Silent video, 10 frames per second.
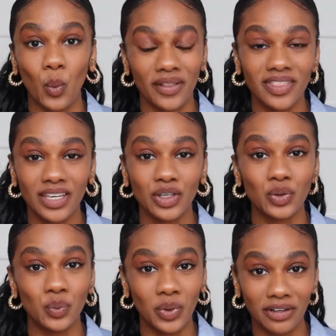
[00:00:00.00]
One thing
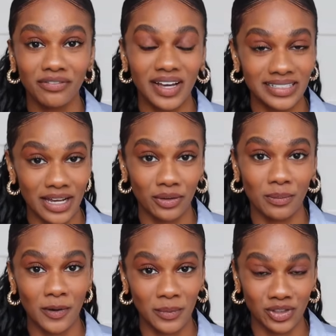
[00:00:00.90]
you will find out
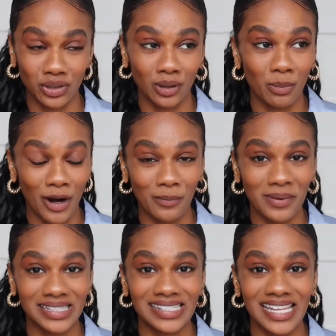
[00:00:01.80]
about Montreal
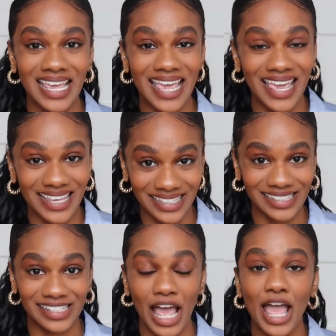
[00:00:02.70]
apartments
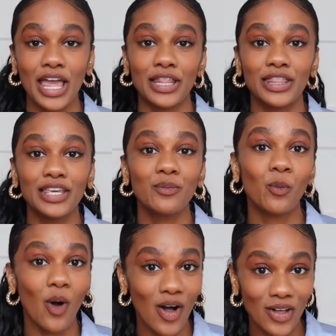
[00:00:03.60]
is the
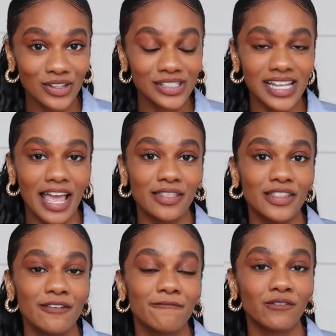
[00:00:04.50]
walls
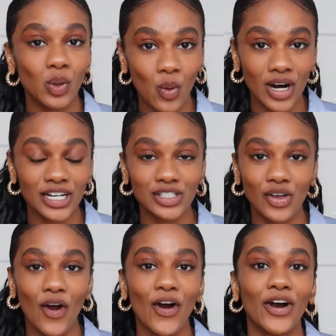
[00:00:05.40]
and the floors
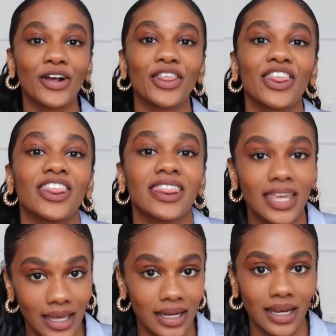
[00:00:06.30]
are
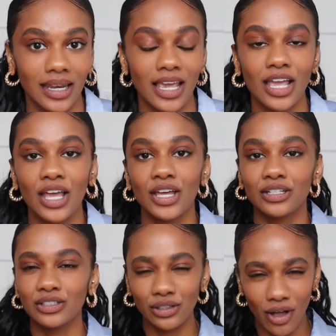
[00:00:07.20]
thin.
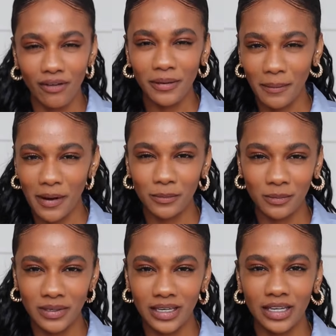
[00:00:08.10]
Do y'all
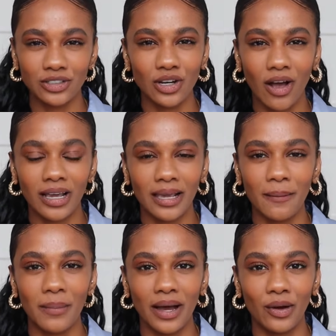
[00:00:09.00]
remember me
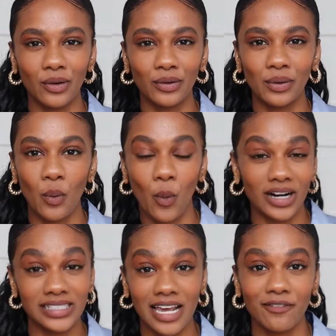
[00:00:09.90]
talking about
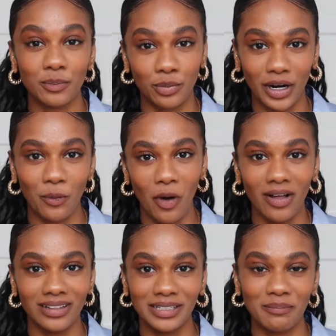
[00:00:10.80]
wanting to have a brick
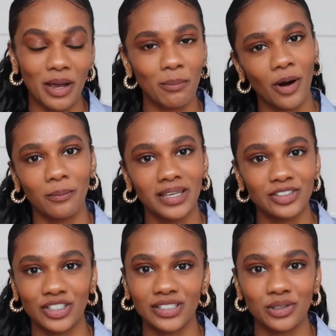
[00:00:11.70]
wall in my
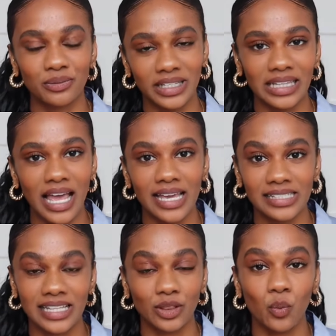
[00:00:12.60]
apartment just to
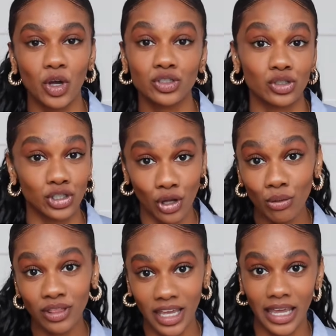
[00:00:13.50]
realize that the walls are
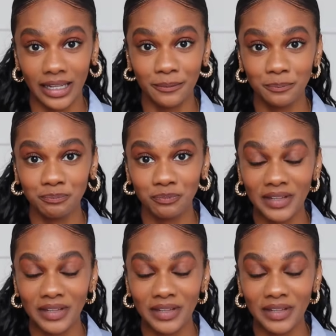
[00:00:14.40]
so thin?